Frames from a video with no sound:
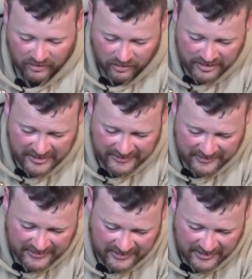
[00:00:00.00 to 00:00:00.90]
Underneath
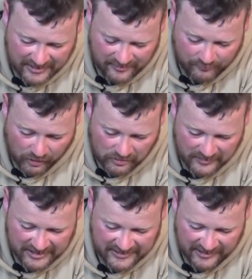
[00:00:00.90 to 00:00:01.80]
the bolt
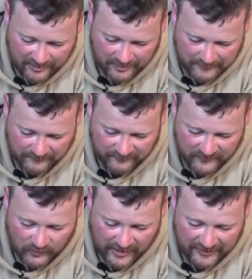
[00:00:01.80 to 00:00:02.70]
release here,
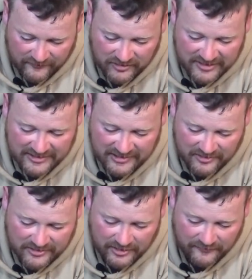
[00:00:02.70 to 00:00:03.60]
you have your
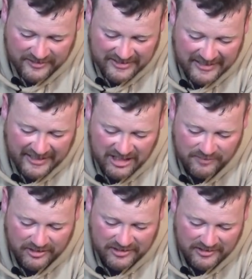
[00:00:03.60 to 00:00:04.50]
sear surface
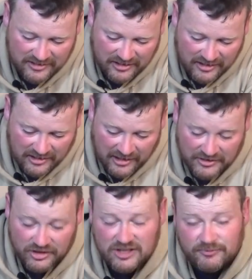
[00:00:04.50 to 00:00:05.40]
engagement
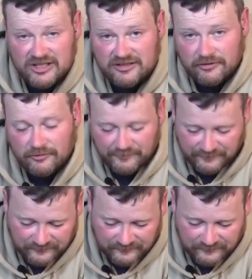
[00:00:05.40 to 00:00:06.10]
adjustment screw.